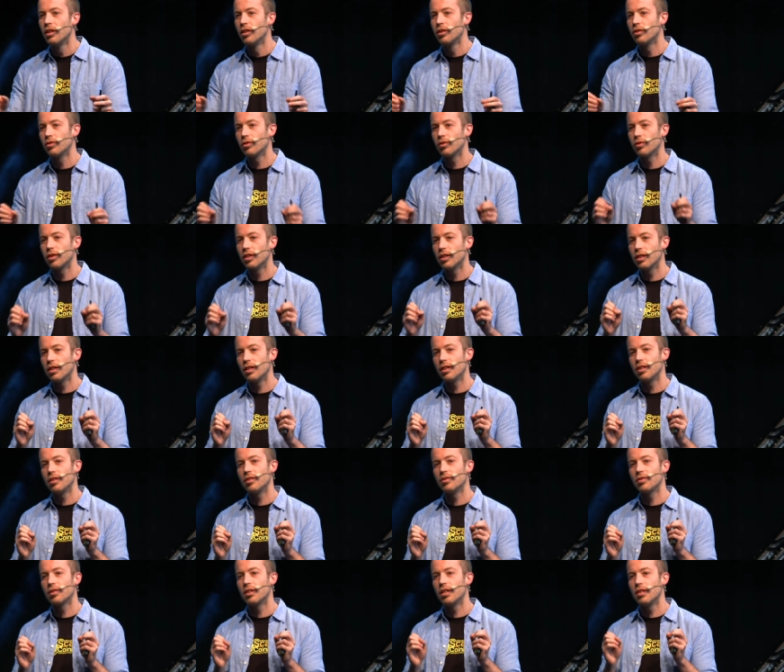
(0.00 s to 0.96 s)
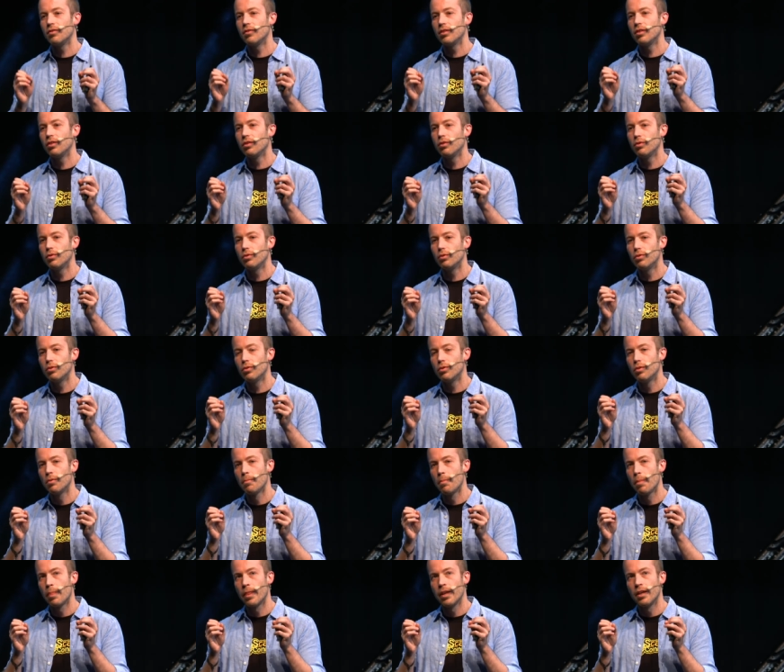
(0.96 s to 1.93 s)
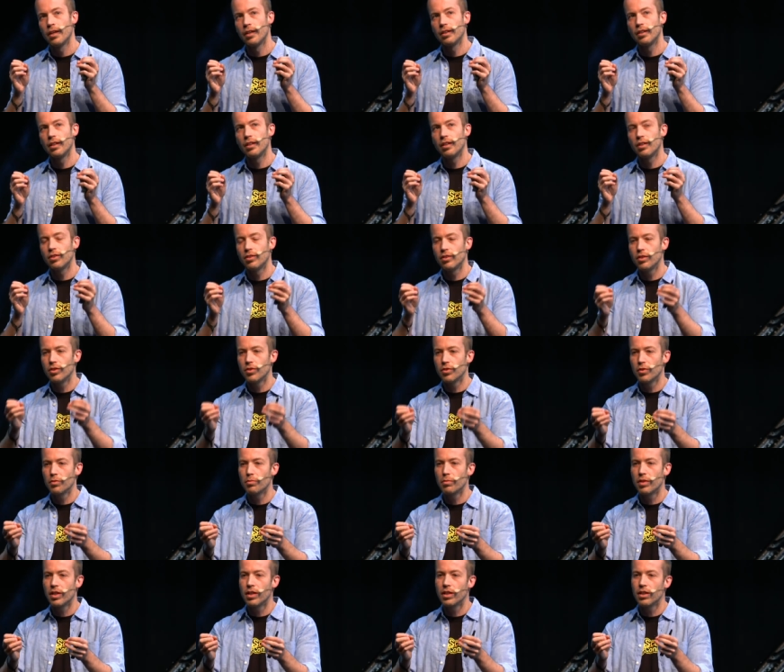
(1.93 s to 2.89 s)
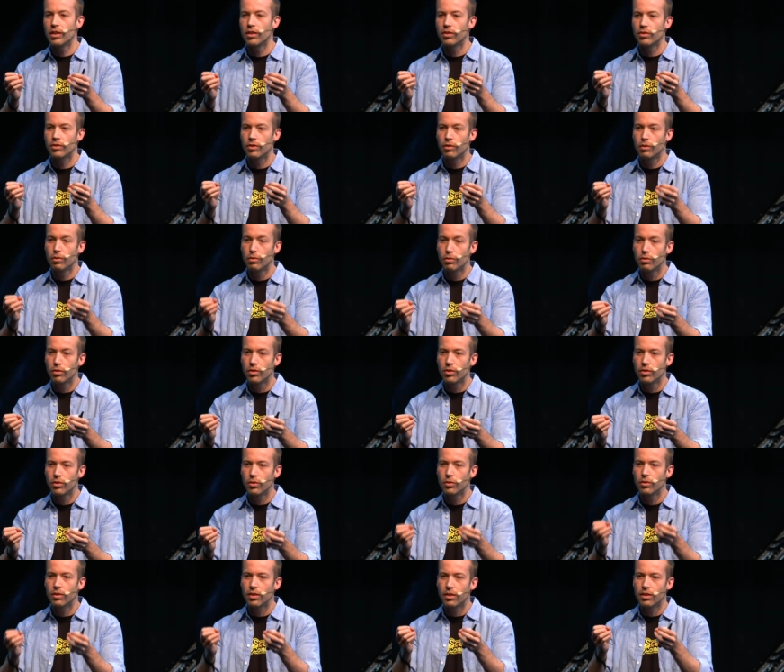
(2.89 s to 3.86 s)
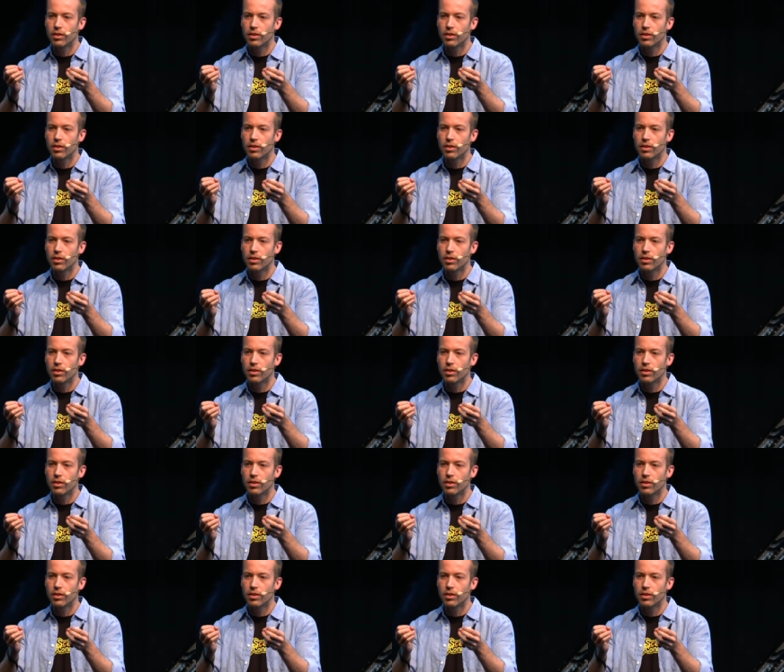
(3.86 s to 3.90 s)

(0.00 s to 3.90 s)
So it's giving to the decision makers tools to